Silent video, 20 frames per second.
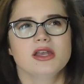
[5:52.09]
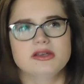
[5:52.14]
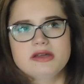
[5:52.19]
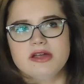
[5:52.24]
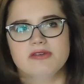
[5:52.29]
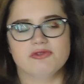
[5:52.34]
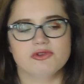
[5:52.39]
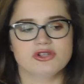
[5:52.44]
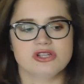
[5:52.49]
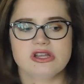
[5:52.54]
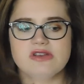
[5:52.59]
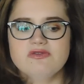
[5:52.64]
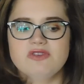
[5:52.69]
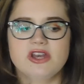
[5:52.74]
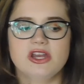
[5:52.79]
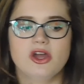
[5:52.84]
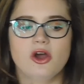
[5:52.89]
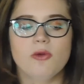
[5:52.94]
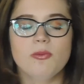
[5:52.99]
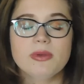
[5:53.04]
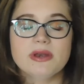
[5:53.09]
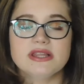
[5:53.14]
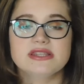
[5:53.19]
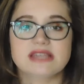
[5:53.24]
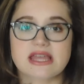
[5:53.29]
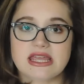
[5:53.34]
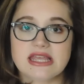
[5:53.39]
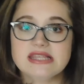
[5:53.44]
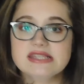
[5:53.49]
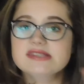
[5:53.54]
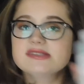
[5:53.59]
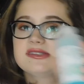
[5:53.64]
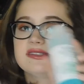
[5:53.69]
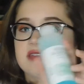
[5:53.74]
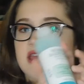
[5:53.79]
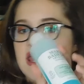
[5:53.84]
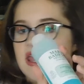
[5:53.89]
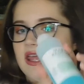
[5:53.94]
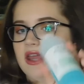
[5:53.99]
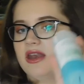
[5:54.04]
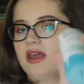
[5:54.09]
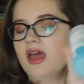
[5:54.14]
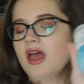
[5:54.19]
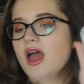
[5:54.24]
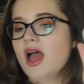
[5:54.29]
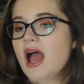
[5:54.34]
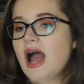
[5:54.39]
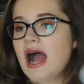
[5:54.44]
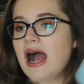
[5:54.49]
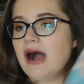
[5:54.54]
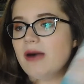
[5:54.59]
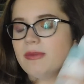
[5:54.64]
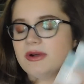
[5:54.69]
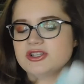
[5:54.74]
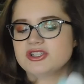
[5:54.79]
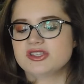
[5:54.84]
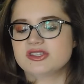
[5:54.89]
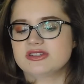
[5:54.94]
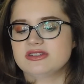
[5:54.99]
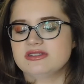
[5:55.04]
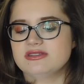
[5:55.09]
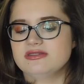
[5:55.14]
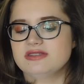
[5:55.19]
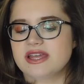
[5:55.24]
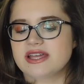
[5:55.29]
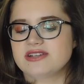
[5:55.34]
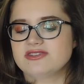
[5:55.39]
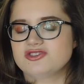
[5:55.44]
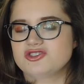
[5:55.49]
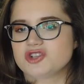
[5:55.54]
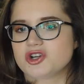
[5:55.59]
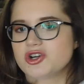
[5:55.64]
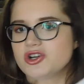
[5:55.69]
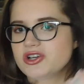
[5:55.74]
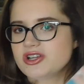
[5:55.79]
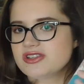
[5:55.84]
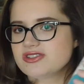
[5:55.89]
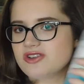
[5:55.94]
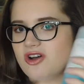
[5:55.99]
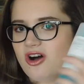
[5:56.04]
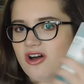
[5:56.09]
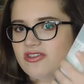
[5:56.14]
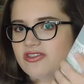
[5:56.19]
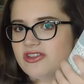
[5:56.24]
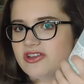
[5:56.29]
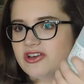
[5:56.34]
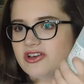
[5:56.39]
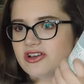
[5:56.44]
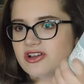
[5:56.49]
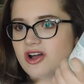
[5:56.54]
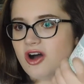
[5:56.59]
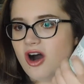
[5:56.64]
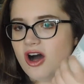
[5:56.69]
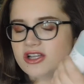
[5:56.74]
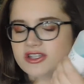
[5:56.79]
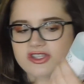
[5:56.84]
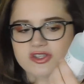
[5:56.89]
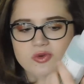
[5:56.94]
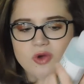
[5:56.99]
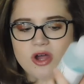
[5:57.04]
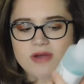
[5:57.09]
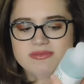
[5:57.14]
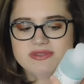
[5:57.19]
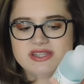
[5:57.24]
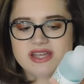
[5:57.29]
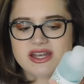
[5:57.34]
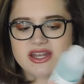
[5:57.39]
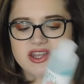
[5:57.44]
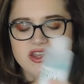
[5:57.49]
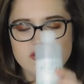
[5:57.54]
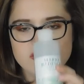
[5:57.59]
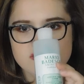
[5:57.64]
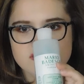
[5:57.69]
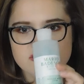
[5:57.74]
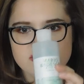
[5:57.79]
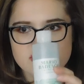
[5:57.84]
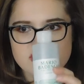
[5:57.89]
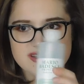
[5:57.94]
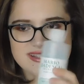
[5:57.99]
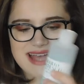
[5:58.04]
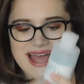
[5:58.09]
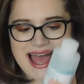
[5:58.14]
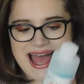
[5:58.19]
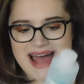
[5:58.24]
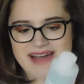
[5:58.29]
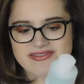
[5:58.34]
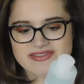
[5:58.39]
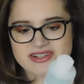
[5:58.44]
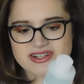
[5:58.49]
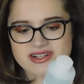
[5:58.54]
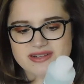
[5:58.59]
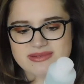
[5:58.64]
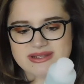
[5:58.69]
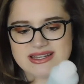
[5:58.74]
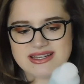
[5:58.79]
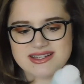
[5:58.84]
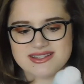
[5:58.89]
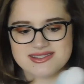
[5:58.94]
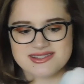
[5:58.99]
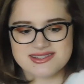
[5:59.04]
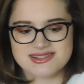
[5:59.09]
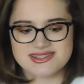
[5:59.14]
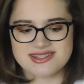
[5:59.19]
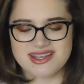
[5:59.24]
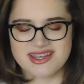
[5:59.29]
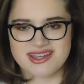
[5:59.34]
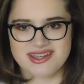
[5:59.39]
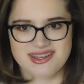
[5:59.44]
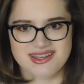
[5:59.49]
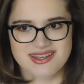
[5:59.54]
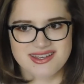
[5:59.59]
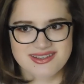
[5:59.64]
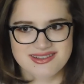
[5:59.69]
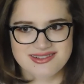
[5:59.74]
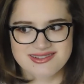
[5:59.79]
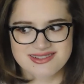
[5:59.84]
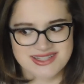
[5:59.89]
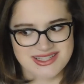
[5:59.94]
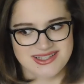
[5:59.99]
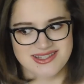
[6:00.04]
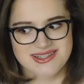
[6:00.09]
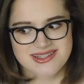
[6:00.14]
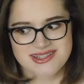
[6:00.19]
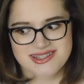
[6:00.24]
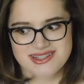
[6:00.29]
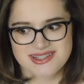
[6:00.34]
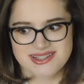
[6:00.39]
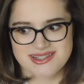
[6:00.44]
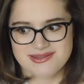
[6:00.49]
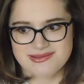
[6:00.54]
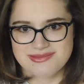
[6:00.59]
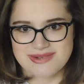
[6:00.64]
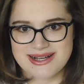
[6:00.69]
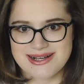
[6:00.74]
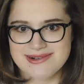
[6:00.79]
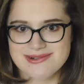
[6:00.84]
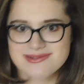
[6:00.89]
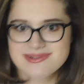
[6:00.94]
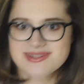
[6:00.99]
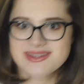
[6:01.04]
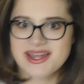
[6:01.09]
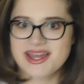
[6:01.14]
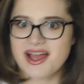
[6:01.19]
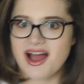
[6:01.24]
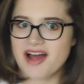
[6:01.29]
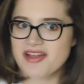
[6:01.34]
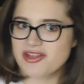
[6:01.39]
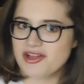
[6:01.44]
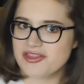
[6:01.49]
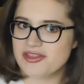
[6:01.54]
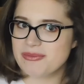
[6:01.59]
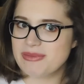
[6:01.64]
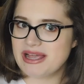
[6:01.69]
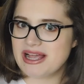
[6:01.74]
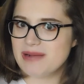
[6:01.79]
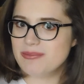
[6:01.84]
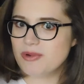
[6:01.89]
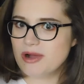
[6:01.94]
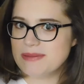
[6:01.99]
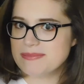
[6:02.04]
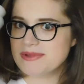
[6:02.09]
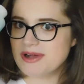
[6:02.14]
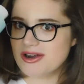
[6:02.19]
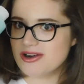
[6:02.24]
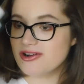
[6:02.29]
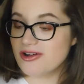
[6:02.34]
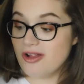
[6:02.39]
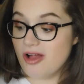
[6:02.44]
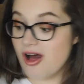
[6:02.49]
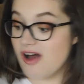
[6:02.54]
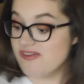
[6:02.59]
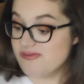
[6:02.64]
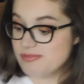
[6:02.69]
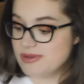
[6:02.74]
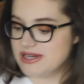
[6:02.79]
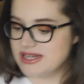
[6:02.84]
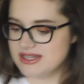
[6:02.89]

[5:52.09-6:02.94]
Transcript: night routine video, but it's insane how much is like dirt is on the cotton swabs that I use for this after, because it's like, wow, like I thought the makeup wipe got it all off, but